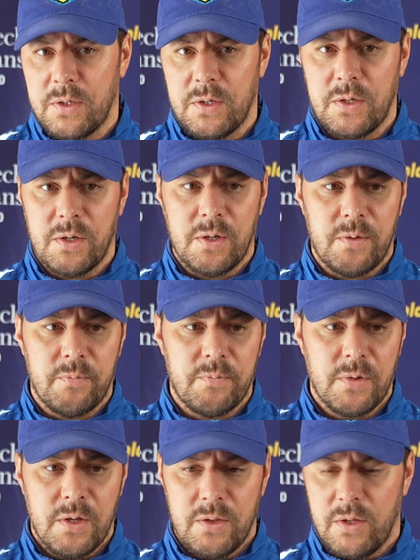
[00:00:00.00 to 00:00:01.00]

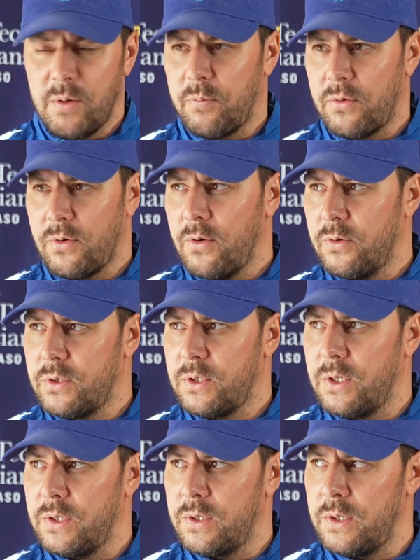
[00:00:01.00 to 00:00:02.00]
the approach
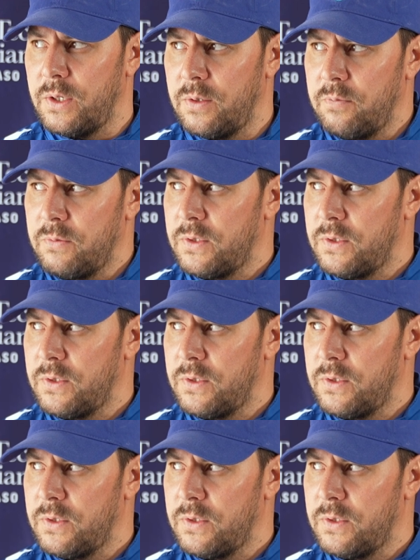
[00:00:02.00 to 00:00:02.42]
in